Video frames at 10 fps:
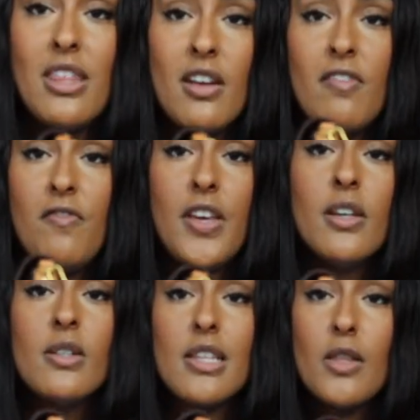that it
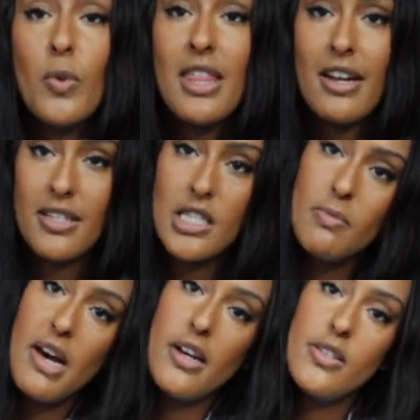feels and the way that it
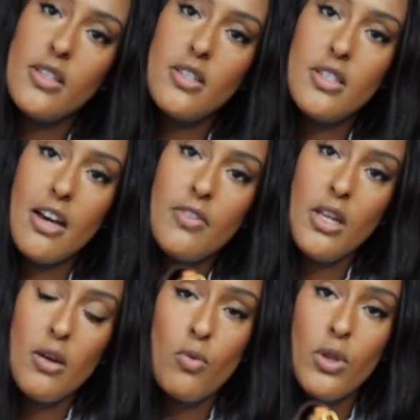smells, this is
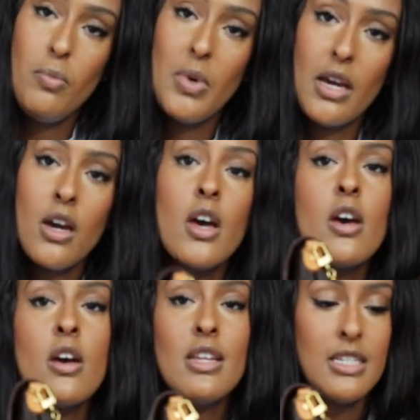definitely a really big
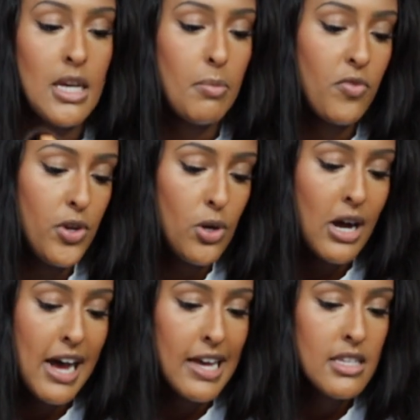tip for you
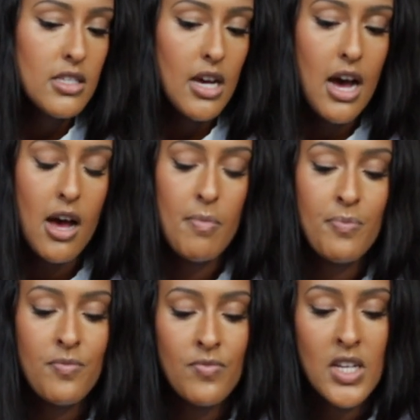guys.
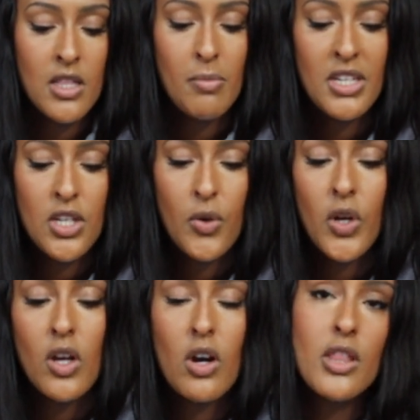The
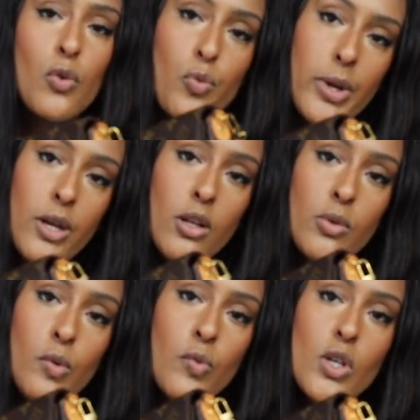material on the real
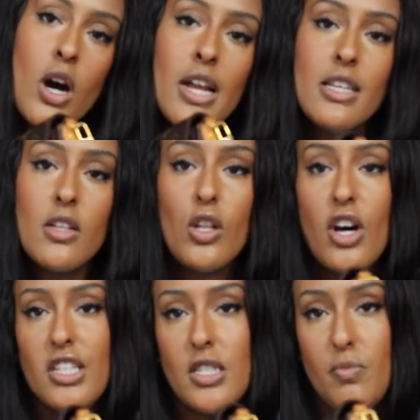Louis Vuitton is a
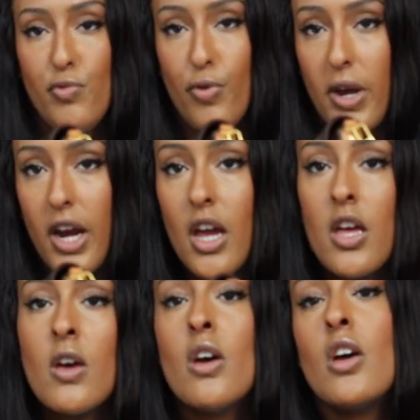lot smoother.
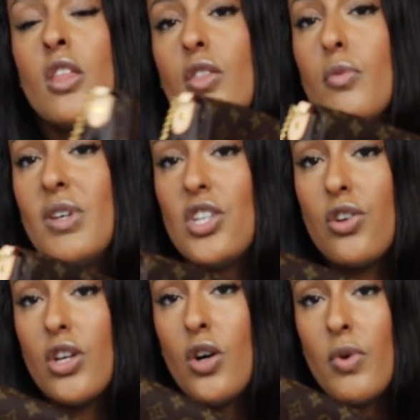The
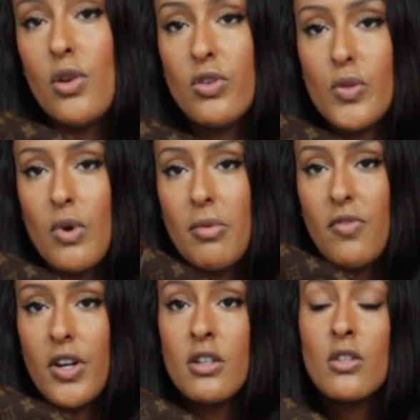material, when you just rub your
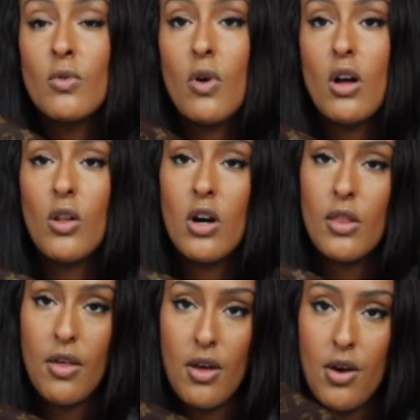fingers
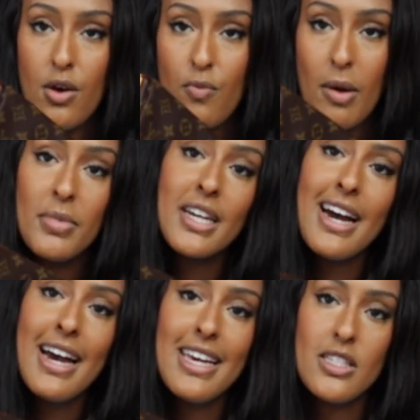along the
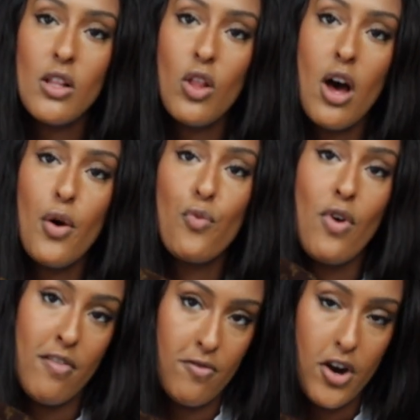replica, is a lot
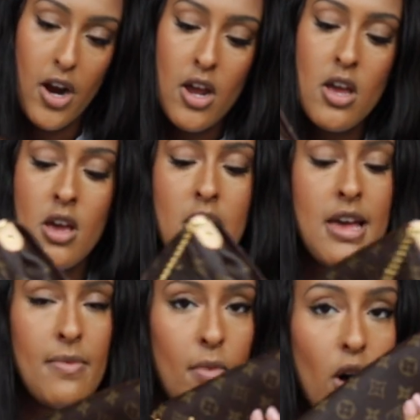rougher.
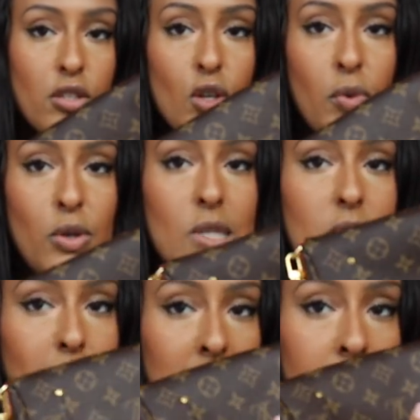Also, when you
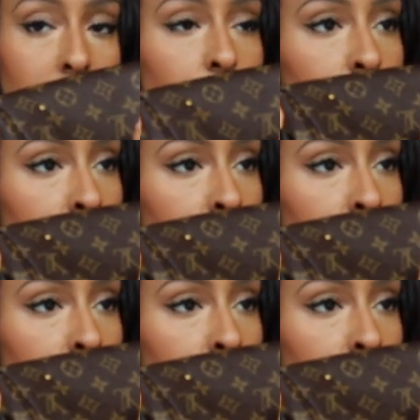smell it,